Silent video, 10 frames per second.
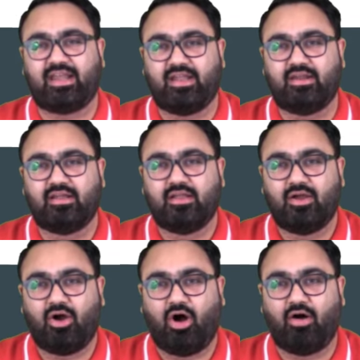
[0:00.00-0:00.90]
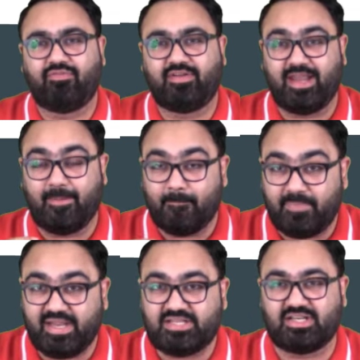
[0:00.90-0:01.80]
trend of
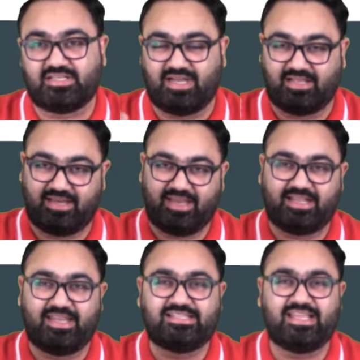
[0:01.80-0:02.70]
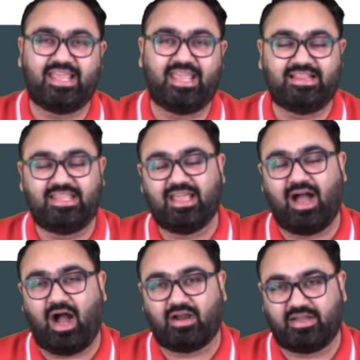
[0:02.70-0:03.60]
temperatures are increasing in the
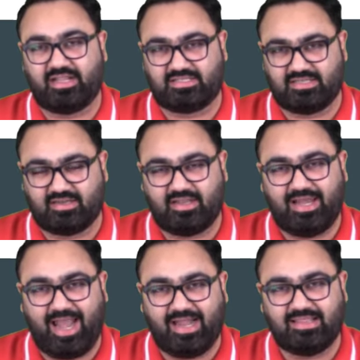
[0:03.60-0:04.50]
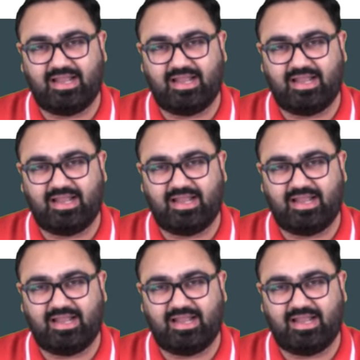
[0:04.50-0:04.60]
Arctic Circle and